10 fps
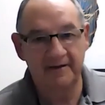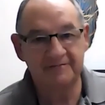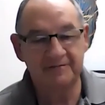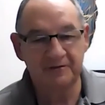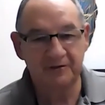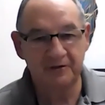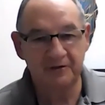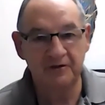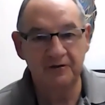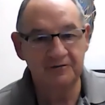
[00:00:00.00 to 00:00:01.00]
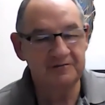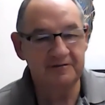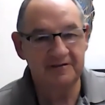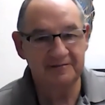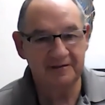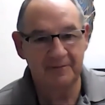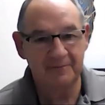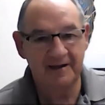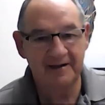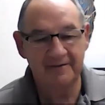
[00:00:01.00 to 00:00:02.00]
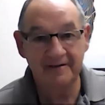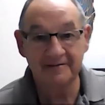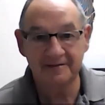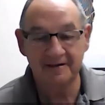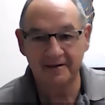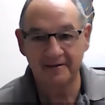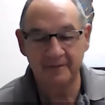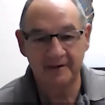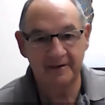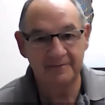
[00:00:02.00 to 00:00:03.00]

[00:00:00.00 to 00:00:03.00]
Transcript: yeah, that's the good news. It doesn't come like I think it's going to come. It comes